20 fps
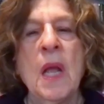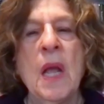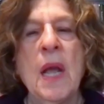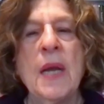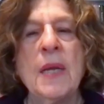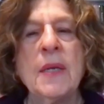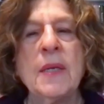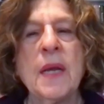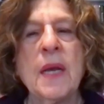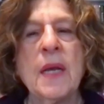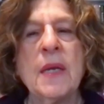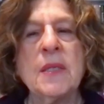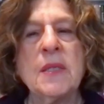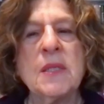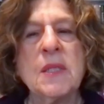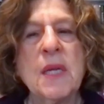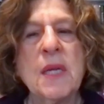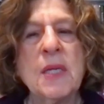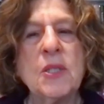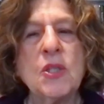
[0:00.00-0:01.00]
And an
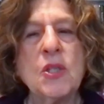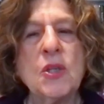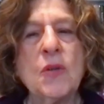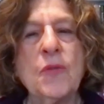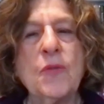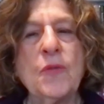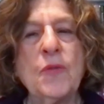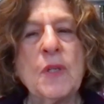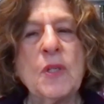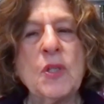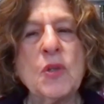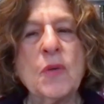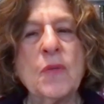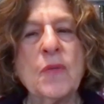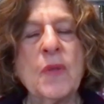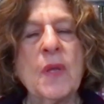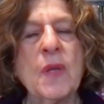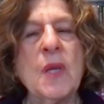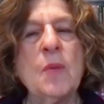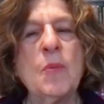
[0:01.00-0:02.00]
essential feature
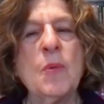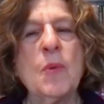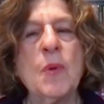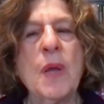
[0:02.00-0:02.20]
of the Hebrew